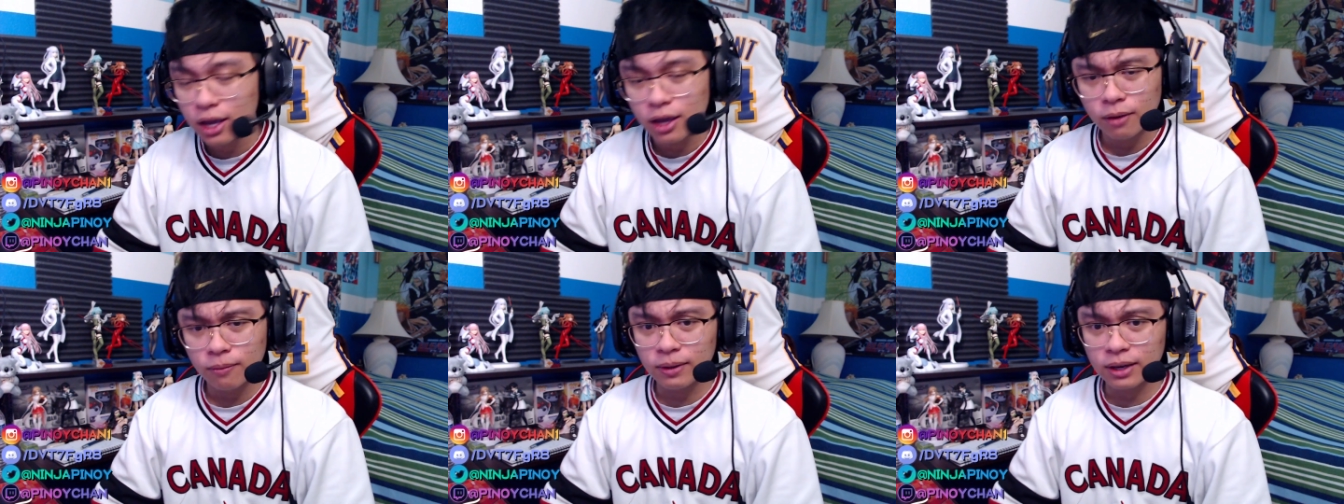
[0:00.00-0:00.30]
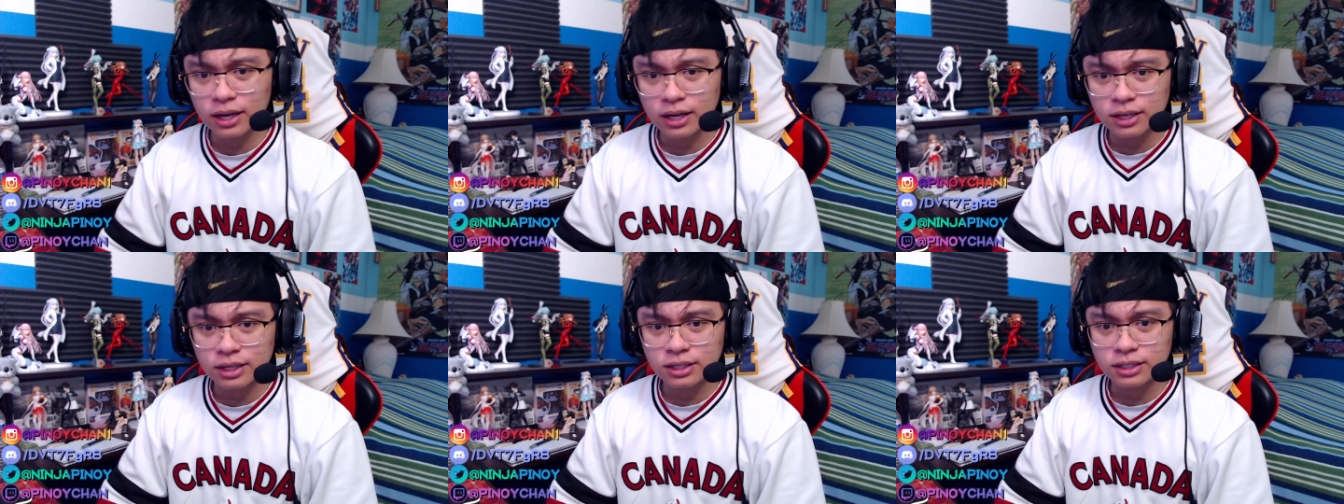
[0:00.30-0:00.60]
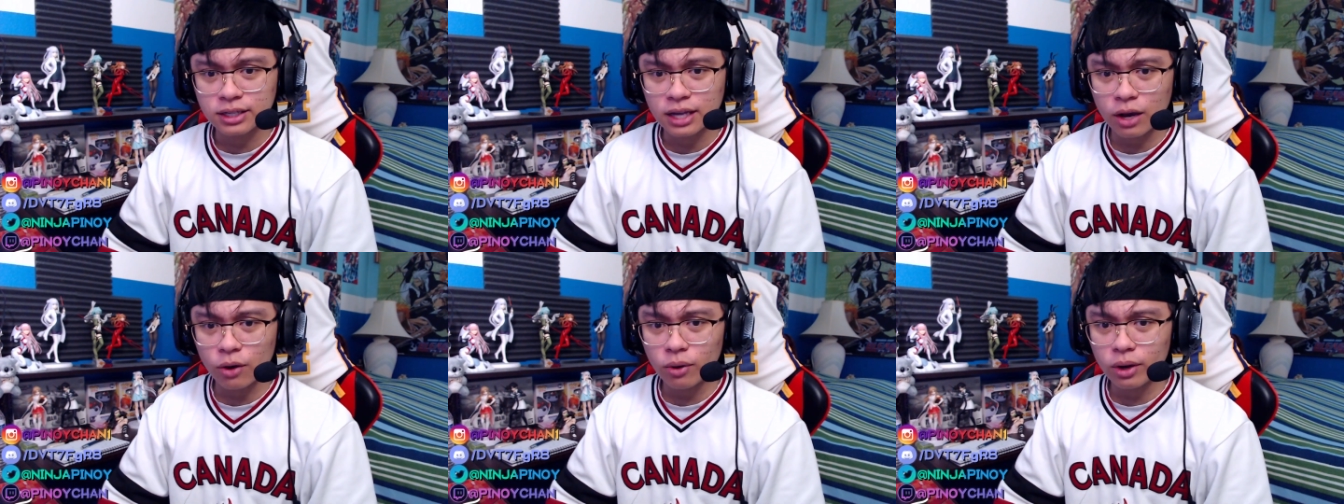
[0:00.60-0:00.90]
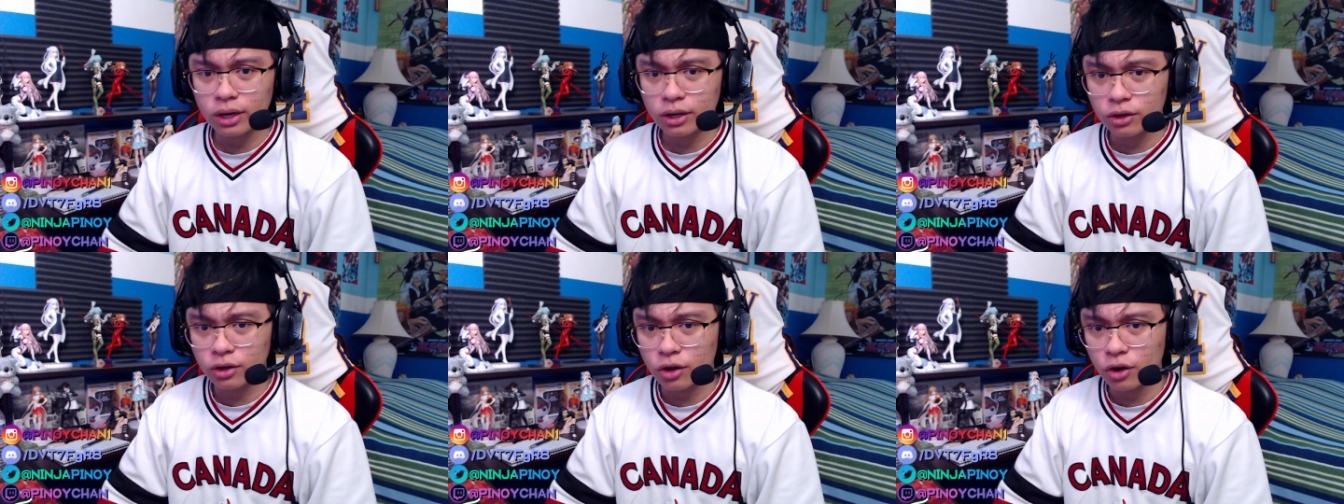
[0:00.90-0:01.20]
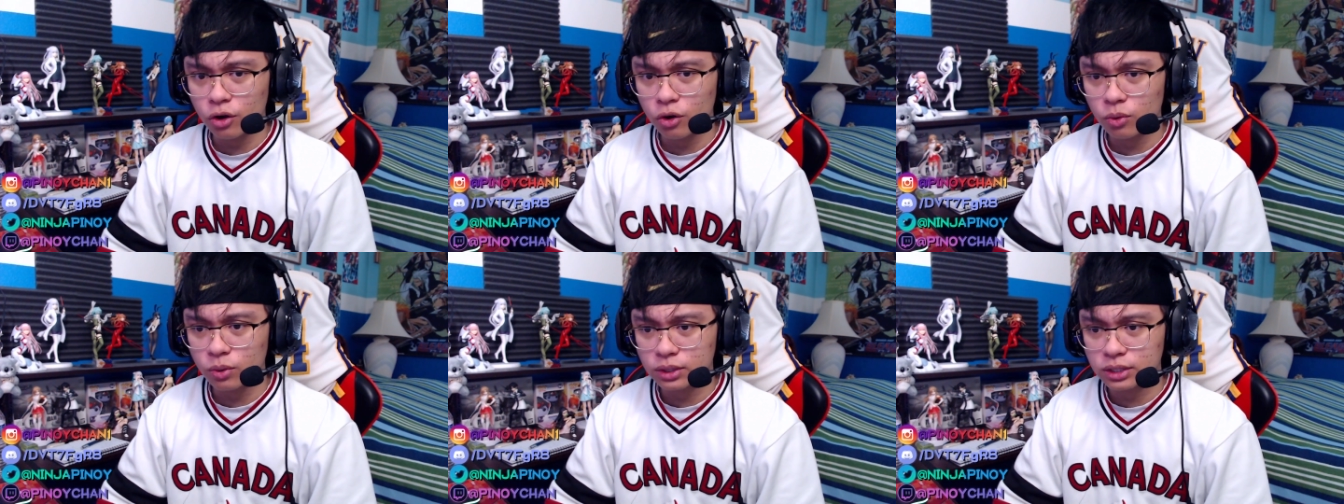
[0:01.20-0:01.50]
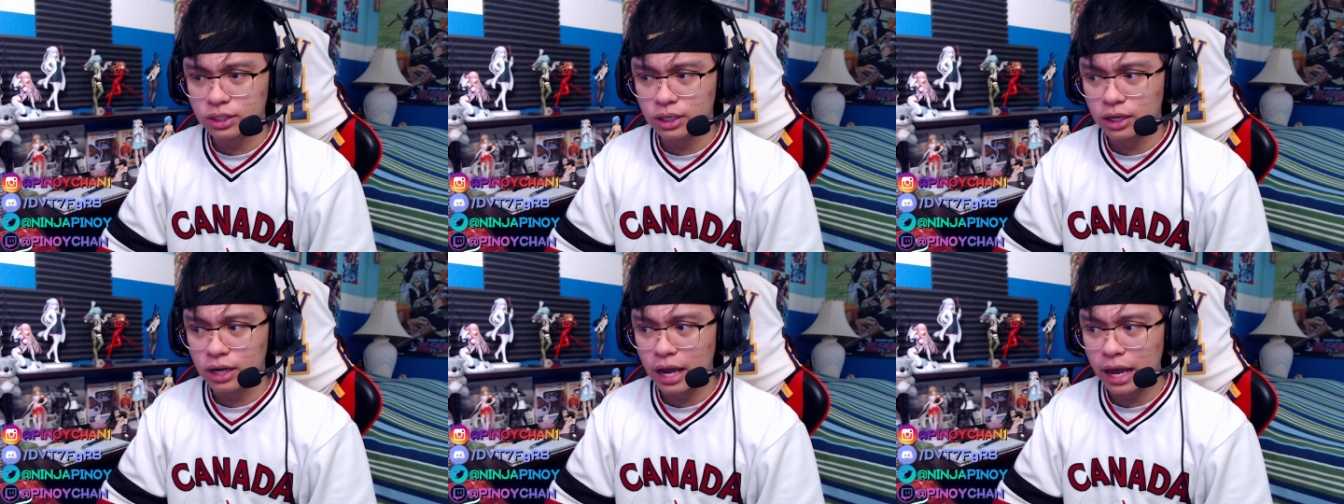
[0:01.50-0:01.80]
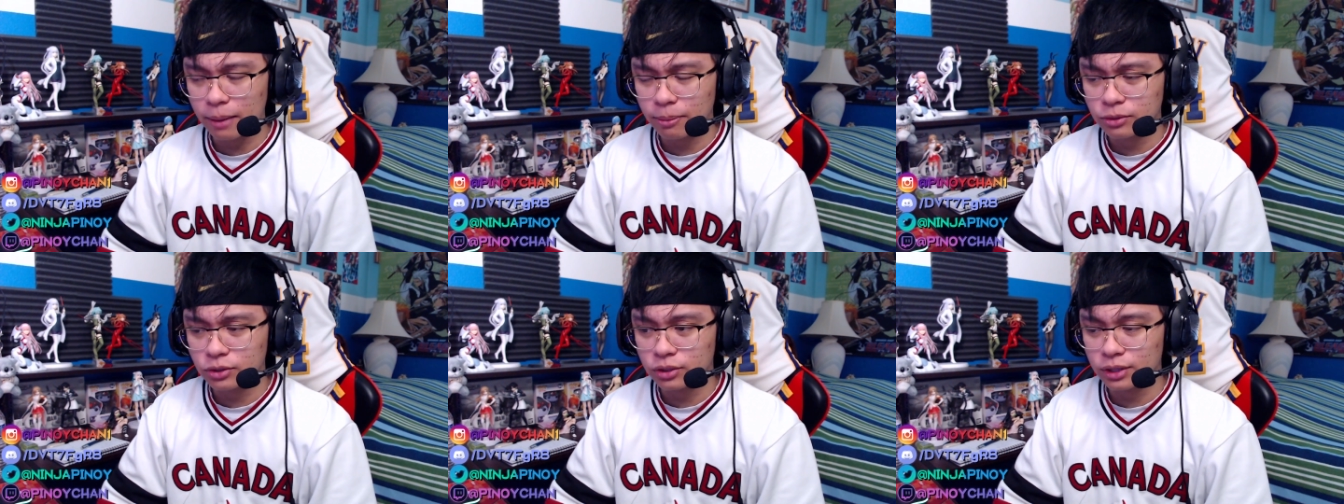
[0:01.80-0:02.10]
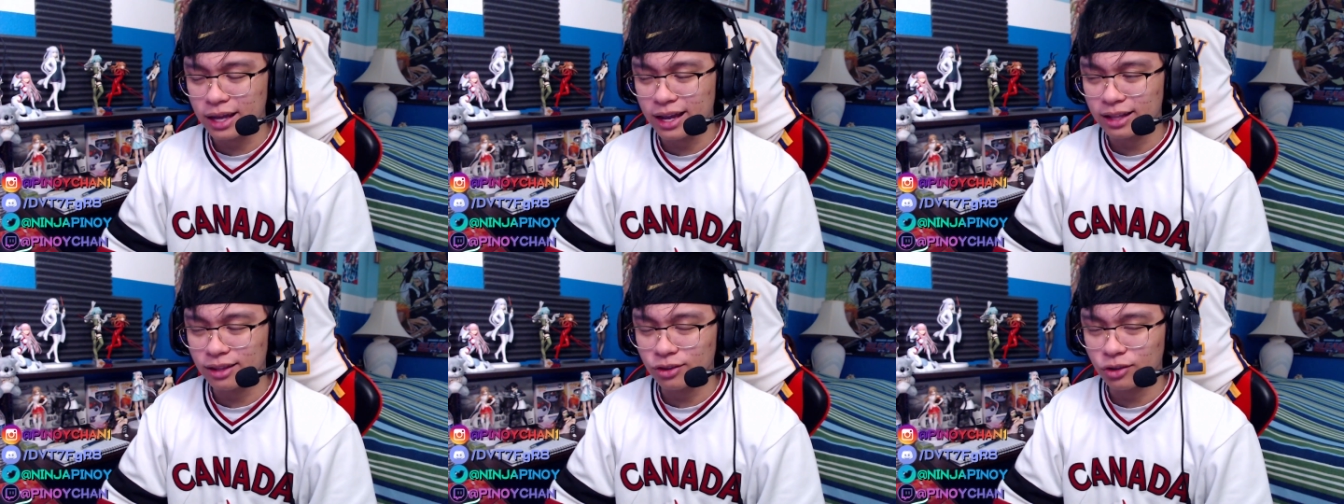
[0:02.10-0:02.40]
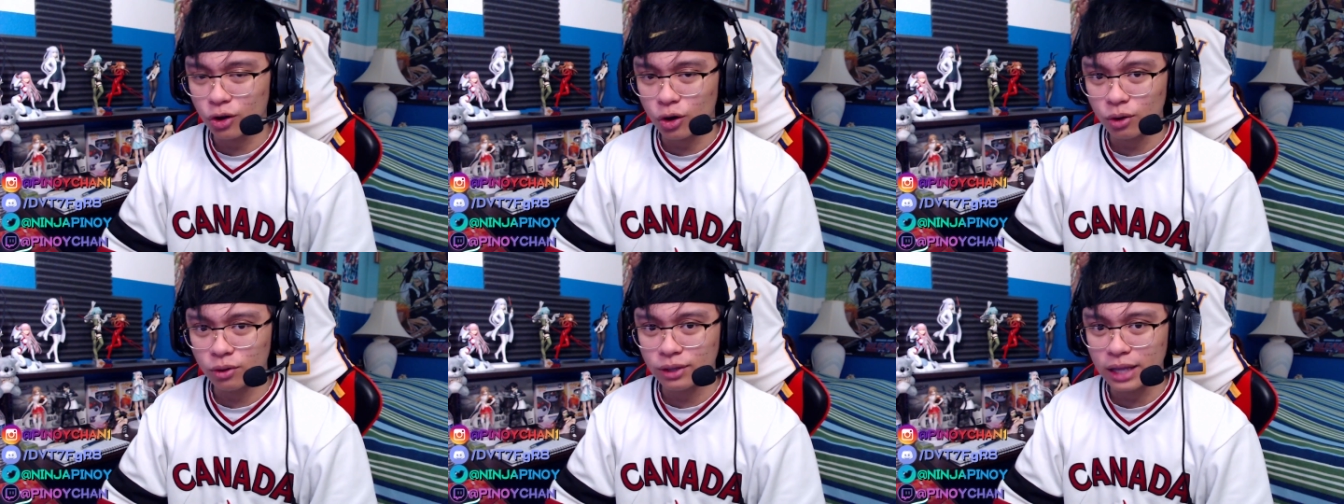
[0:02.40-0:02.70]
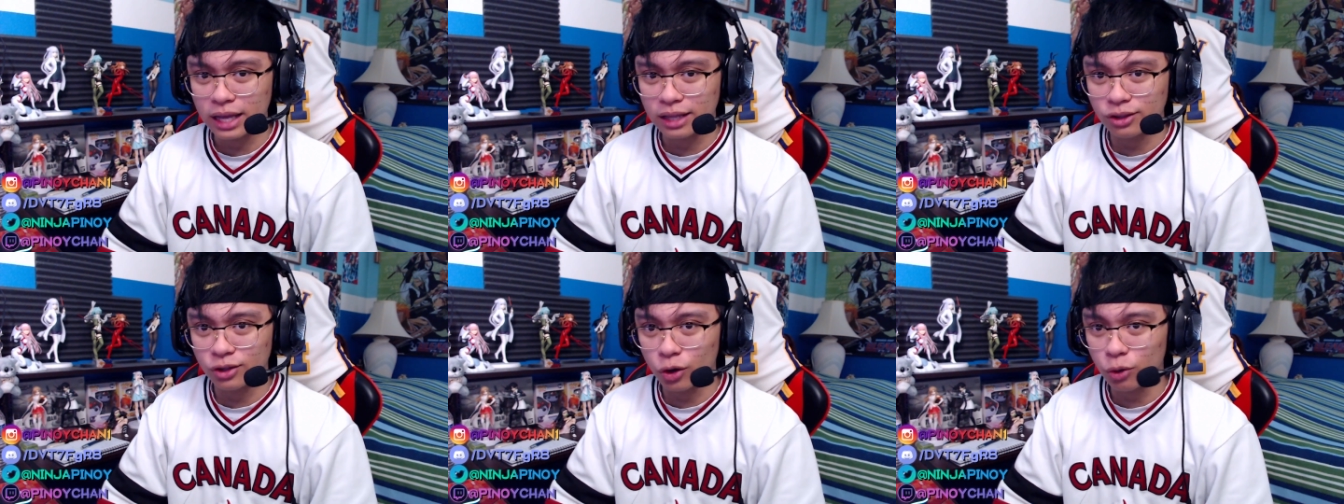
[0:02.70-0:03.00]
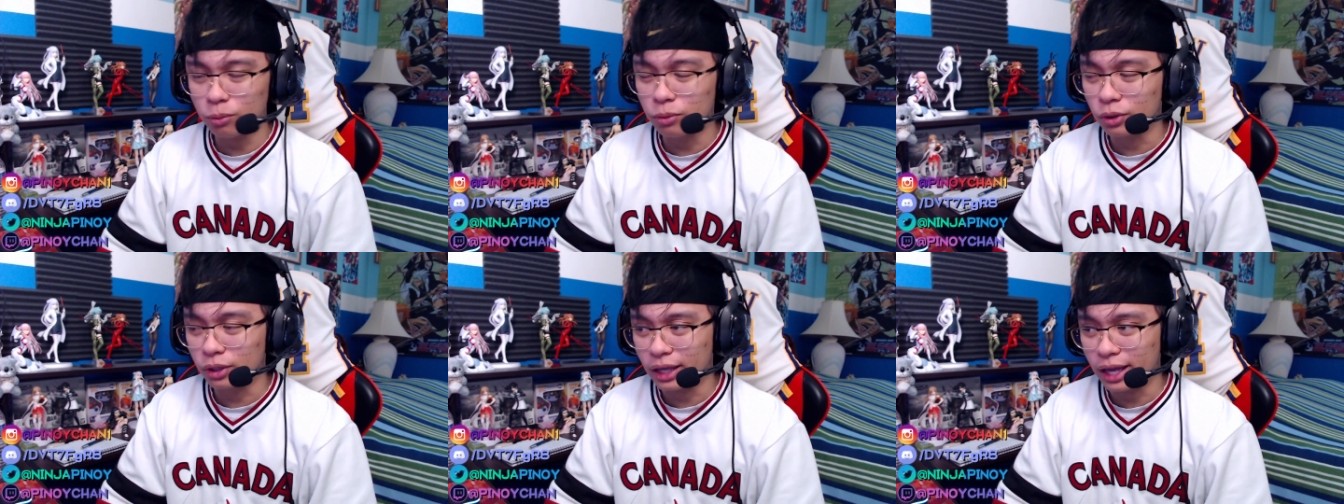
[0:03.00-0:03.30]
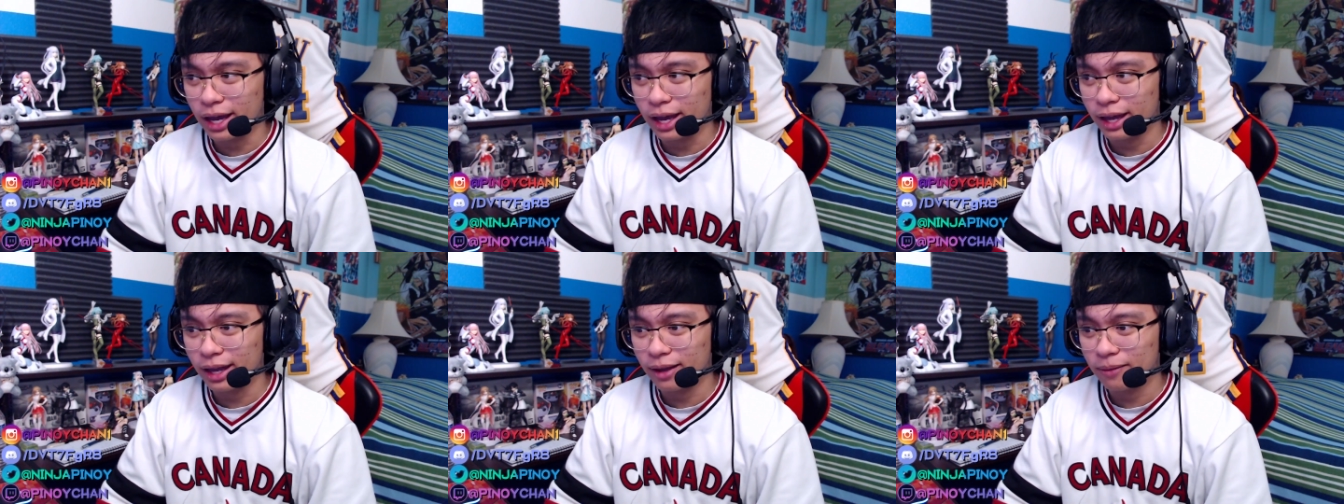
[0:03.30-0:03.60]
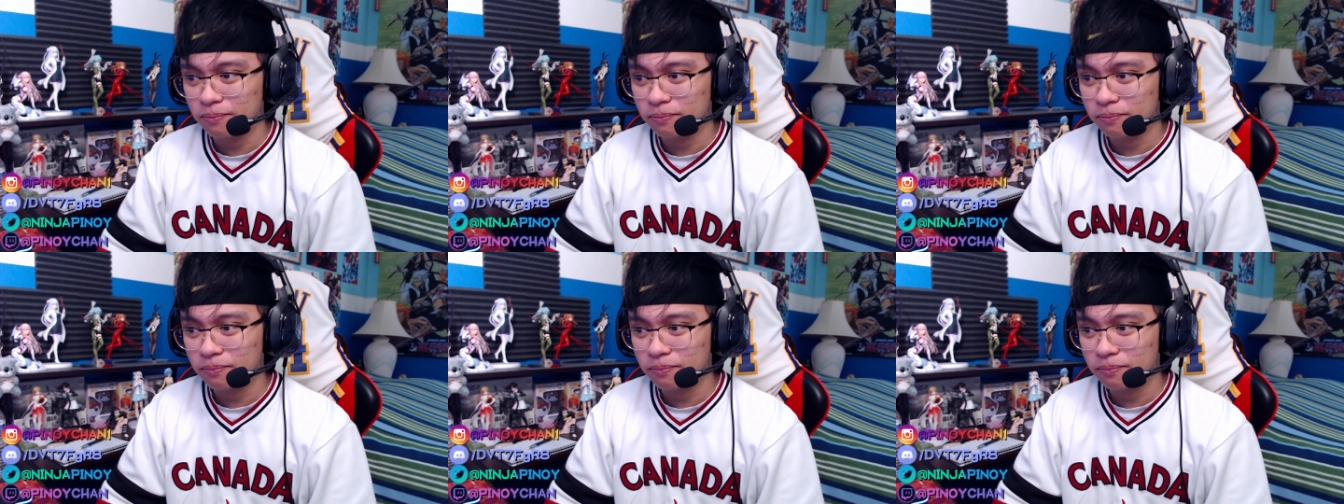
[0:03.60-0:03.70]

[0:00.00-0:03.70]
because I want to know what's gonna happen to that no- that noble guy.